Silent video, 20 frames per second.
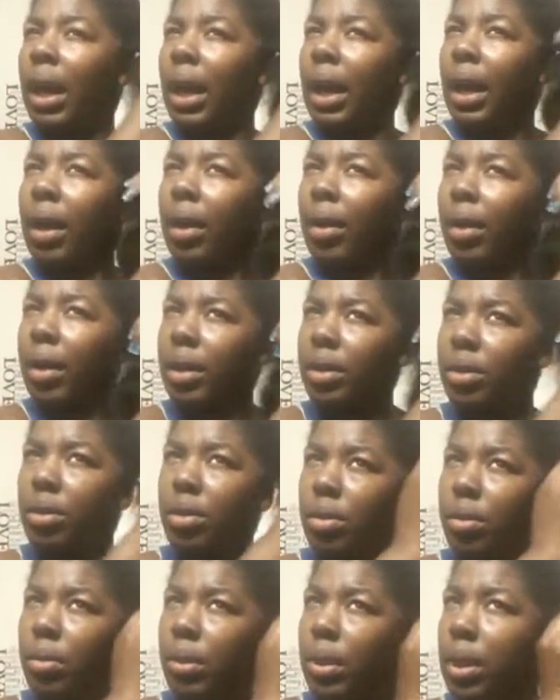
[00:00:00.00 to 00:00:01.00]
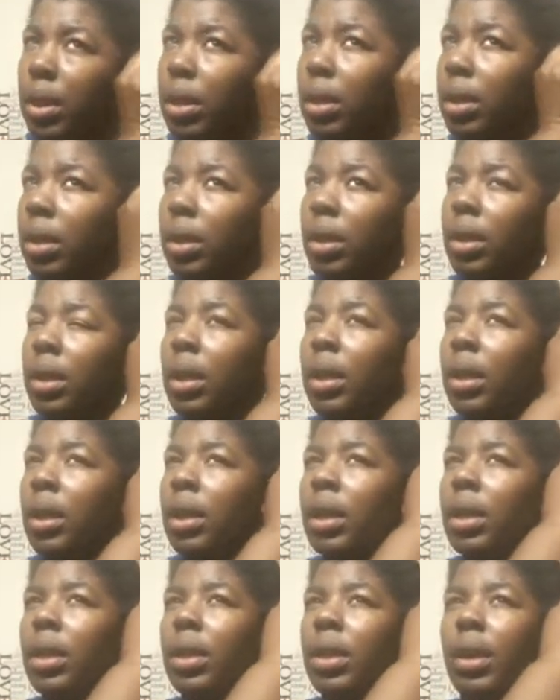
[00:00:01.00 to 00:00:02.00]
hair into it.
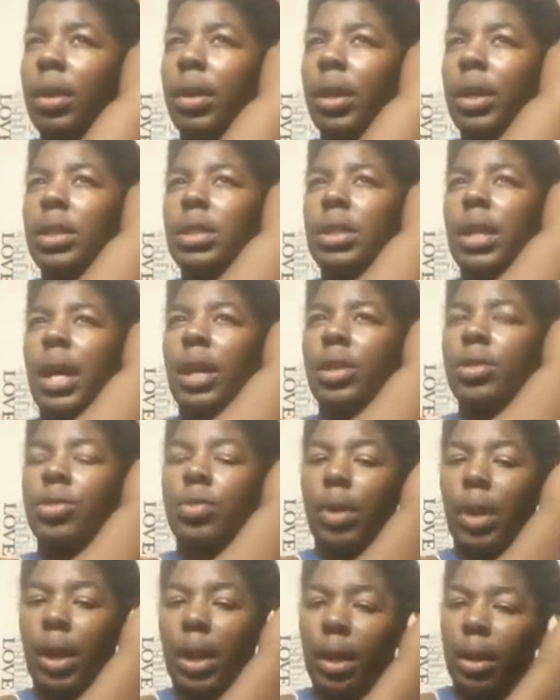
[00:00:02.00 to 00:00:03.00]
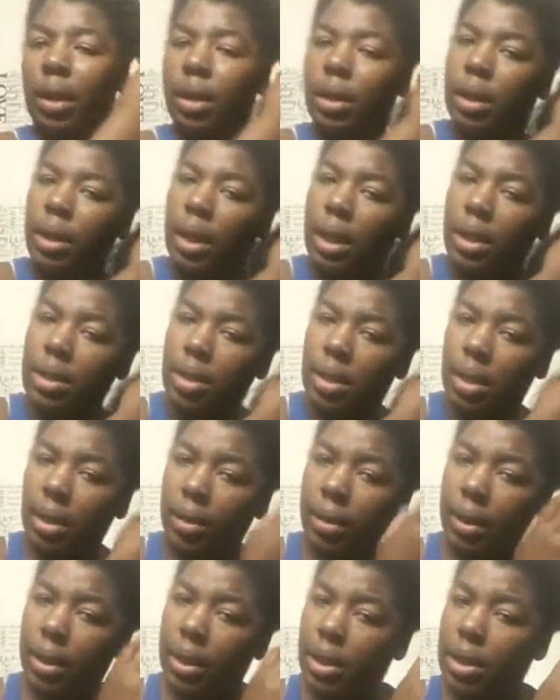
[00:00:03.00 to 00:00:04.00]
There is extra hair. Yes,
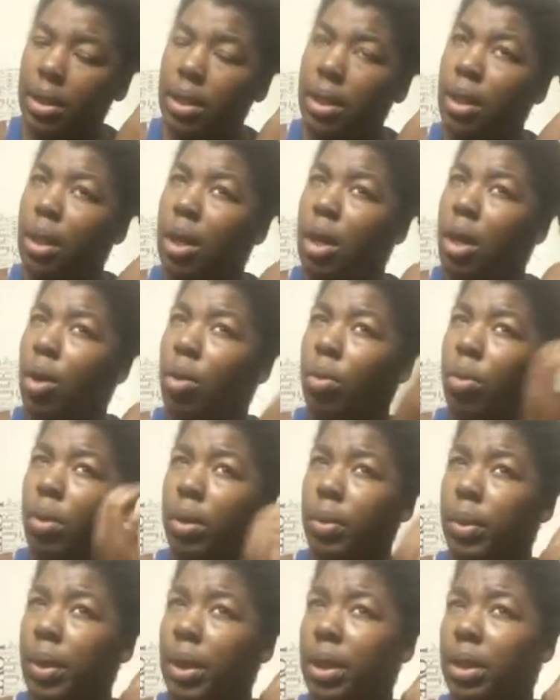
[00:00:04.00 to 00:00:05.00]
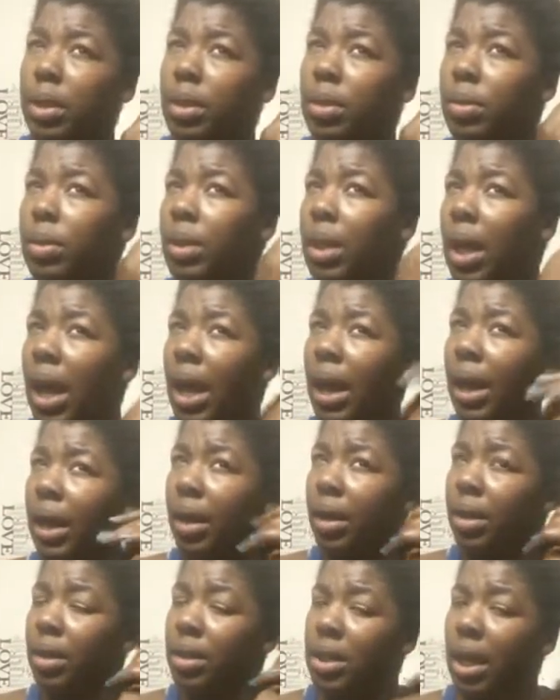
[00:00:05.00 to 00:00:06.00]
there is. What are we going to do with the
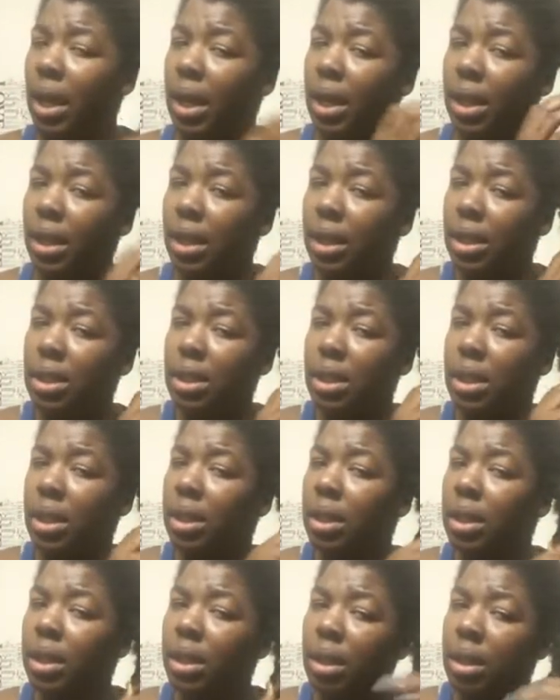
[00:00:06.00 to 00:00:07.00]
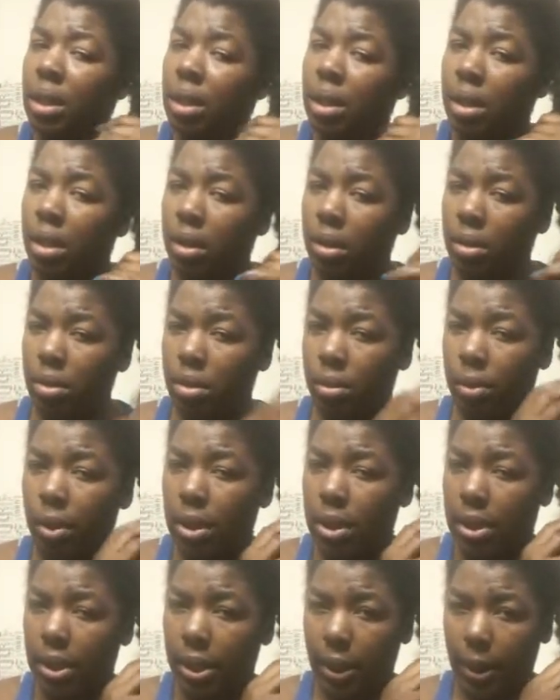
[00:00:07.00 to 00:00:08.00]
hair? Take it,
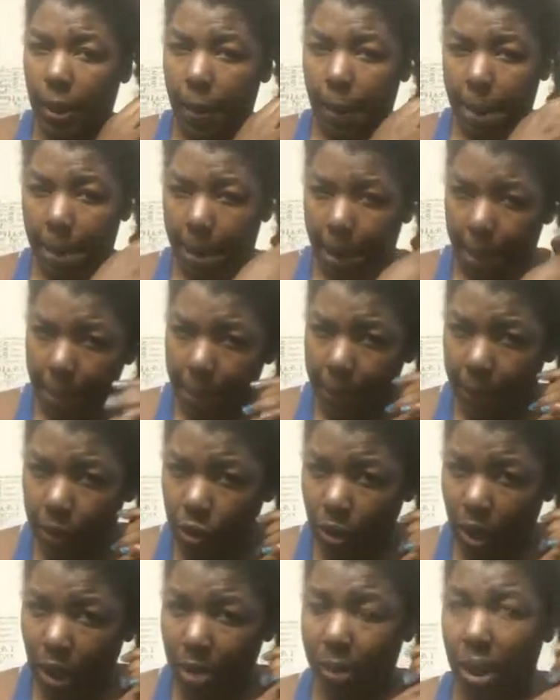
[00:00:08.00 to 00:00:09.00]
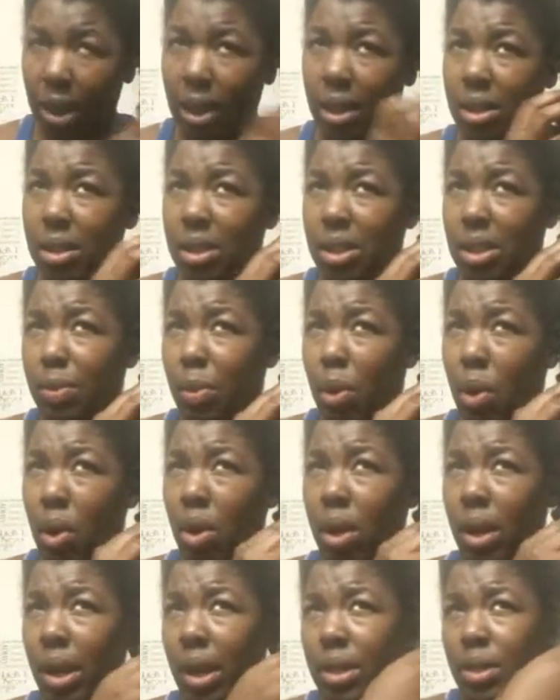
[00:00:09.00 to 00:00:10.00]
twist it, try to make it as
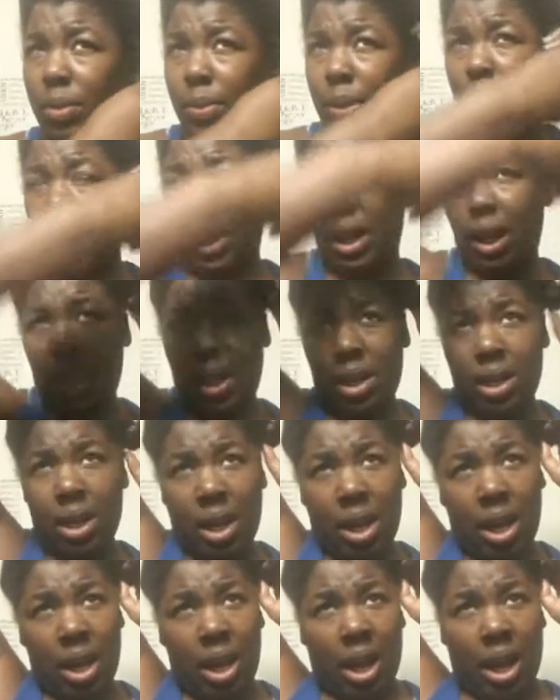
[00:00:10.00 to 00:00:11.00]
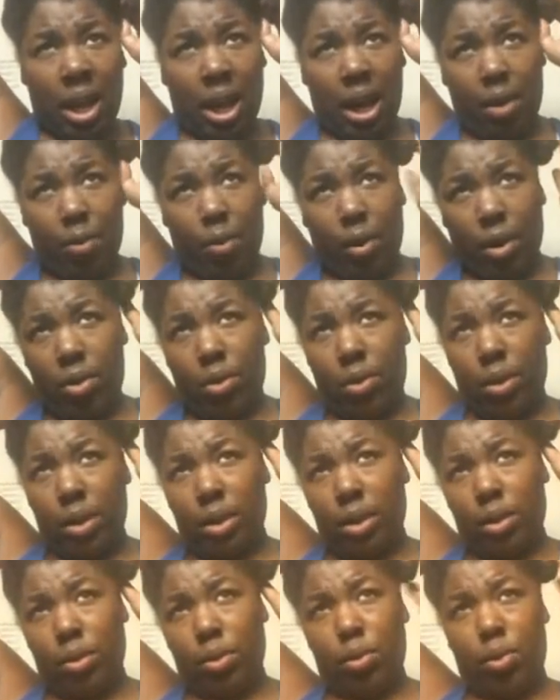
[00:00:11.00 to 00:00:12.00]
small as we can. And we're
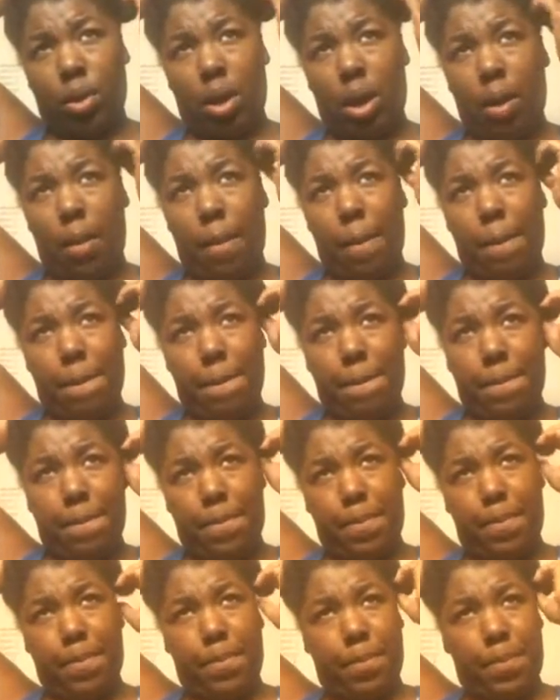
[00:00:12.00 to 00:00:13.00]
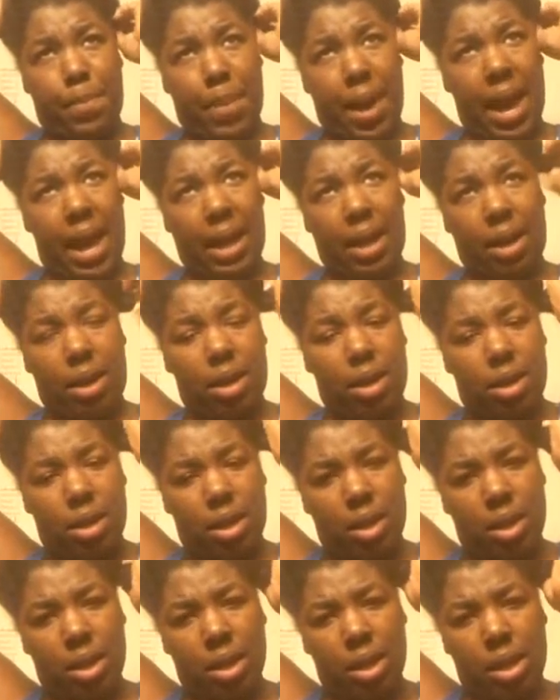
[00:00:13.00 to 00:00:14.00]
going to come back
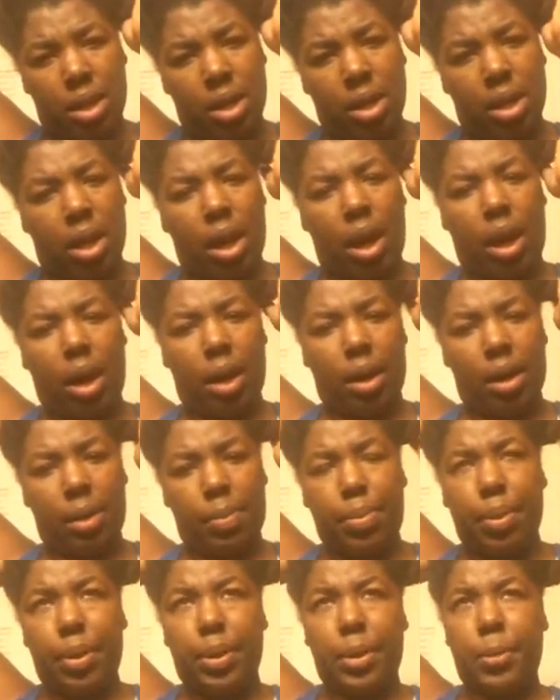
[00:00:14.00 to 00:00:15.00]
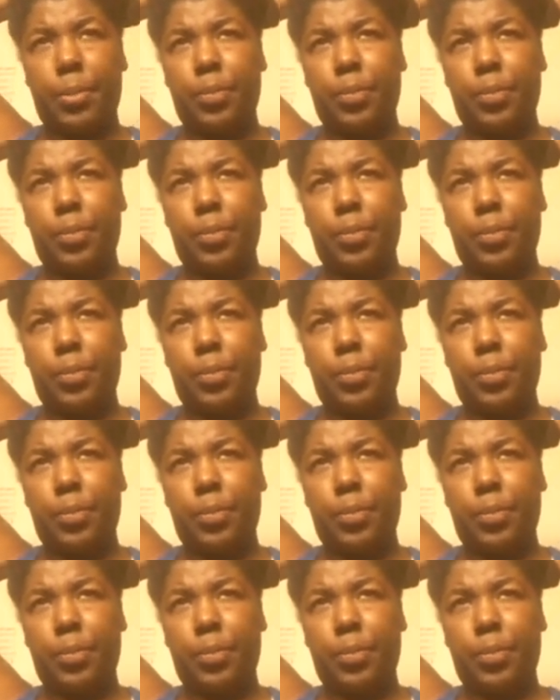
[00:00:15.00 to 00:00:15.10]
up